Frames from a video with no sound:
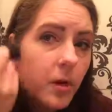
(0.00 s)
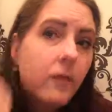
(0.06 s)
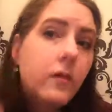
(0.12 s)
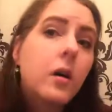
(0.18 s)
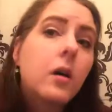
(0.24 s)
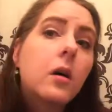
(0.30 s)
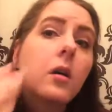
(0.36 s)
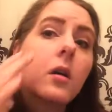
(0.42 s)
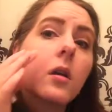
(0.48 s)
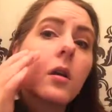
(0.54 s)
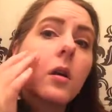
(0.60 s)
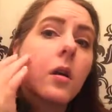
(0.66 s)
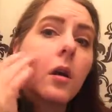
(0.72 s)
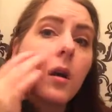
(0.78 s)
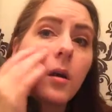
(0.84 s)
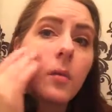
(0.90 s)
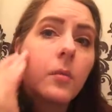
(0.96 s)
a highlight.
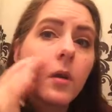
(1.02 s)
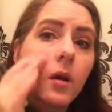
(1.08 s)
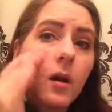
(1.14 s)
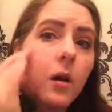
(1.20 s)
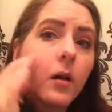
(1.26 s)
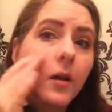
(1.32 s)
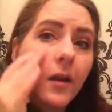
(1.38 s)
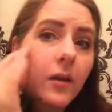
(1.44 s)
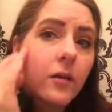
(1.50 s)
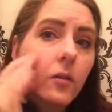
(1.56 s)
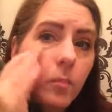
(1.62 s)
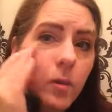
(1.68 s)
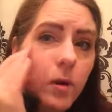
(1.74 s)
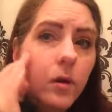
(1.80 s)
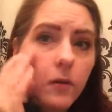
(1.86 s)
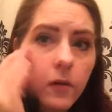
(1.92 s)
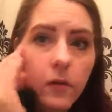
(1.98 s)
I am not an
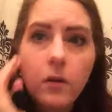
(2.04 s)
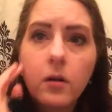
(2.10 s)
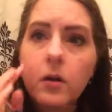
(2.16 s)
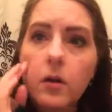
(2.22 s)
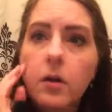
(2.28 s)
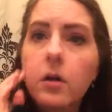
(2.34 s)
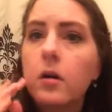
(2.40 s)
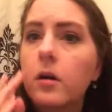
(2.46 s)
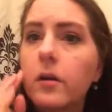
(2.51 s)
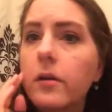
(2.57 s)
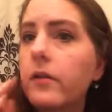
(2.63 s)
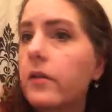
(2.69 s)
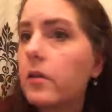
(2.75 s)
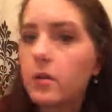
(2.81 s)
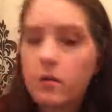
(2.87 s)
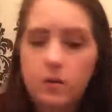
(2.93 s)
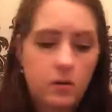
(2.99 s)
expert in
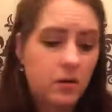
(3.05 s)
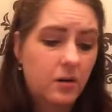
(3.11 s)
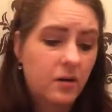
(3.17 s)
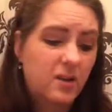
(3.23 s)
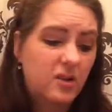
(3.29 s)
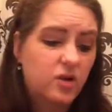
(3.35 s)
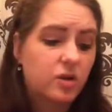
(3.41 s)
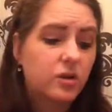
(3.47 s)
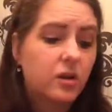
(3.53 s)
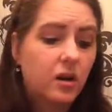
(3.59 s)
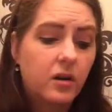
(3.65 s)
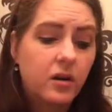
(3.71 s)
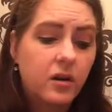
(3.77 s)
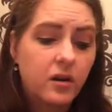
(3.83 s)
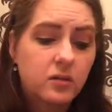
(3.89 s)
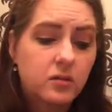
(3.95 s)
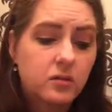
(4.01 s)
highlighting. I
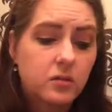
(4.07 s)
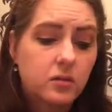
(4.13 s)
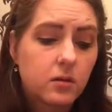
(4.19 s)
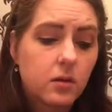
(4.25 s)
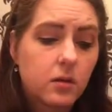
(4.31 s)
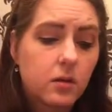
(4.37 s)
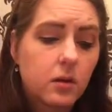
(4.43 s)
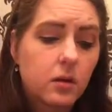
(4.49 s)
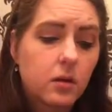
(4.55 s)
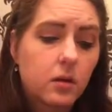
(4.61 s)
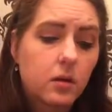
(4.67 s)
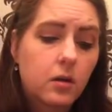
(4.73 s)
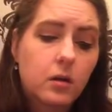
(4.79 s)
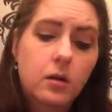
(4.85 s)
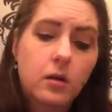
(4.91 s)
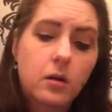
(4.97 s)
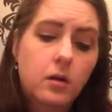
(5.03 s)
try.
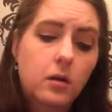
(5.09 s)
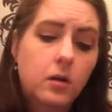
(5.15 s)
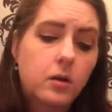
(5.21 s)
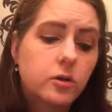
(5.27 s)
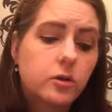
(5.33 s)
I'm